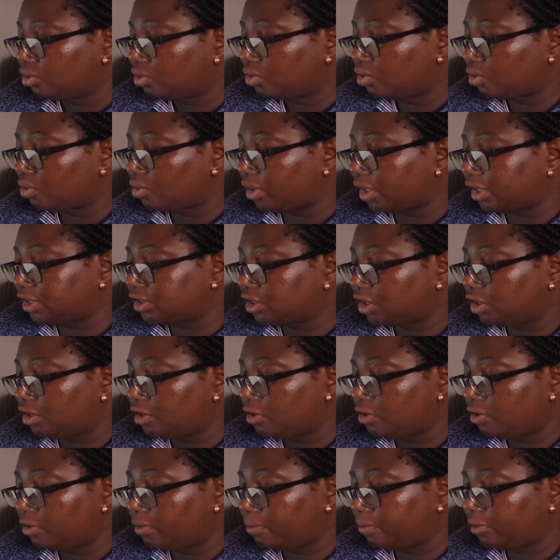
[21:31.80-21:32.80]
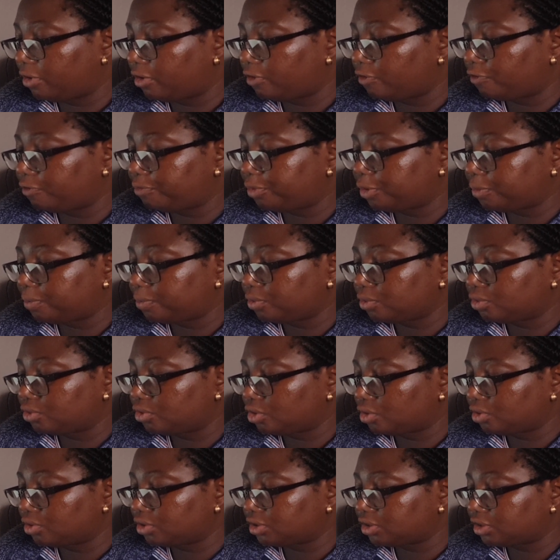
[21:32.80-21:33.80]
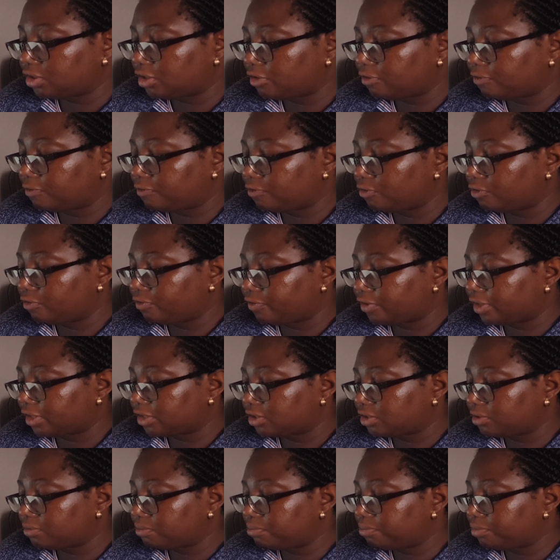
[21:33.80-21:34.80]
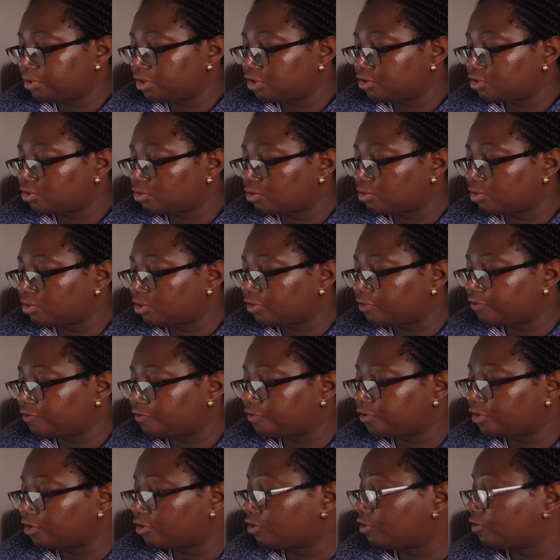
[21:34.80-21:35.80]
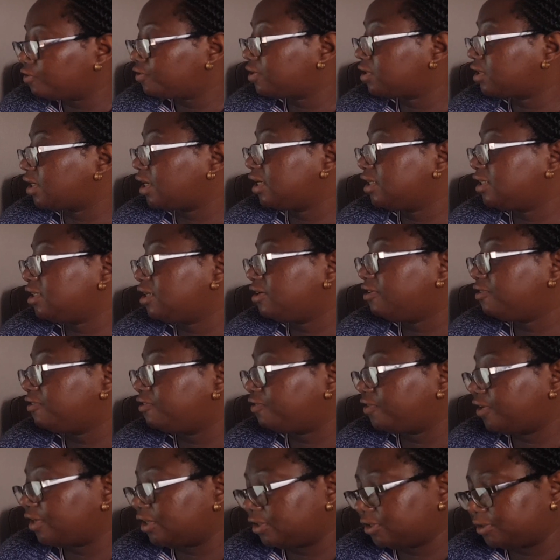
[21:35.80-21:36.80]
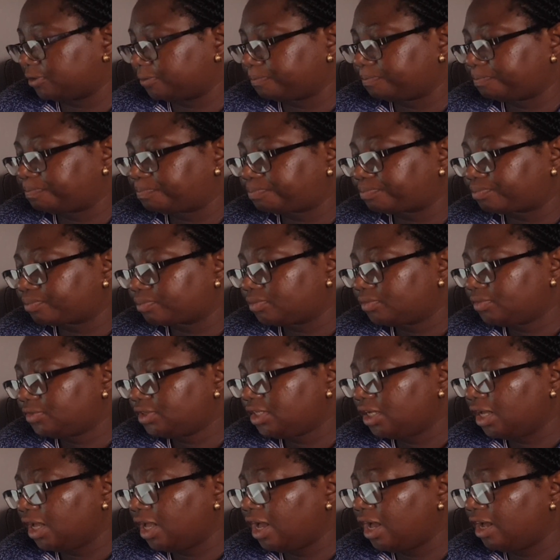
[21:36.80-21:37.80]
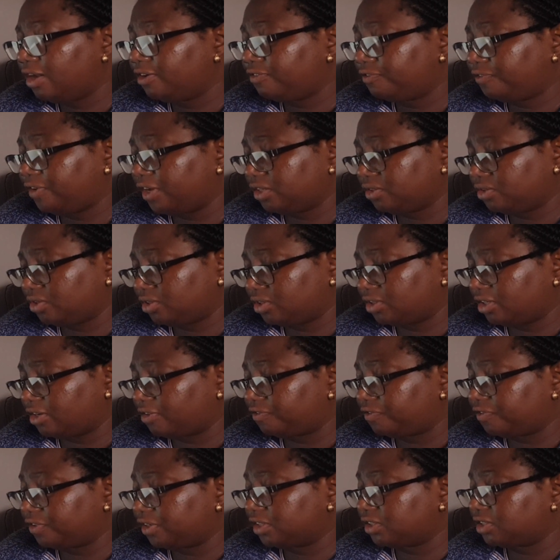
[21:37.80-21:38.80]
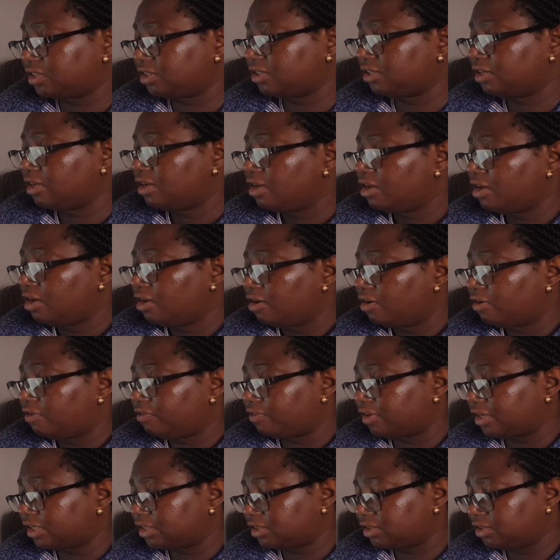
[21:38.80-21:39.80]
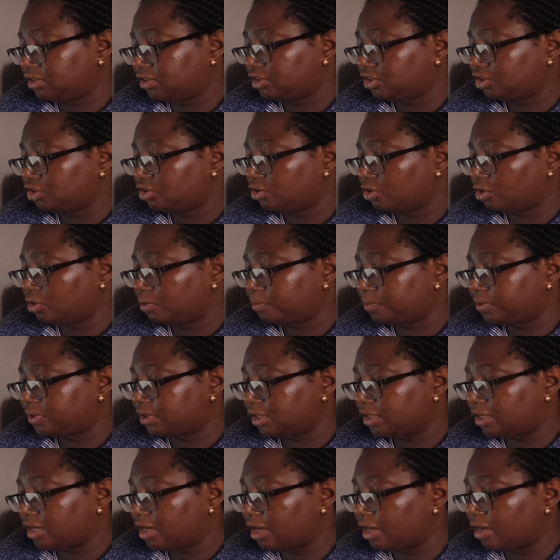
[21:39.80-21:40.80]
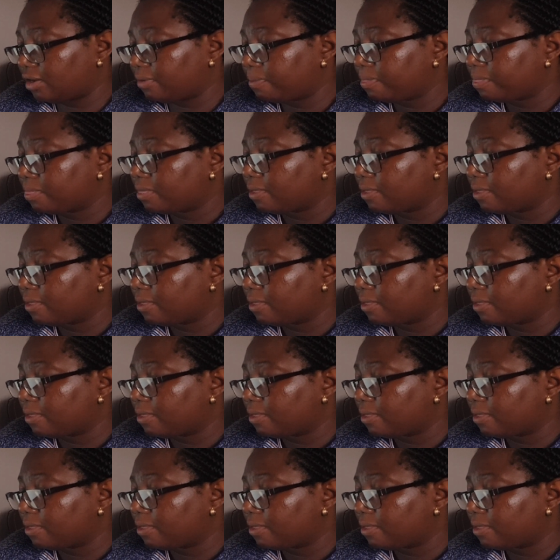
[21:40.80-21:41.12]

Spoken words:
quite a number of people don't take flu vaccine based on the fear of side effects. And factors affecting vaccination uptake are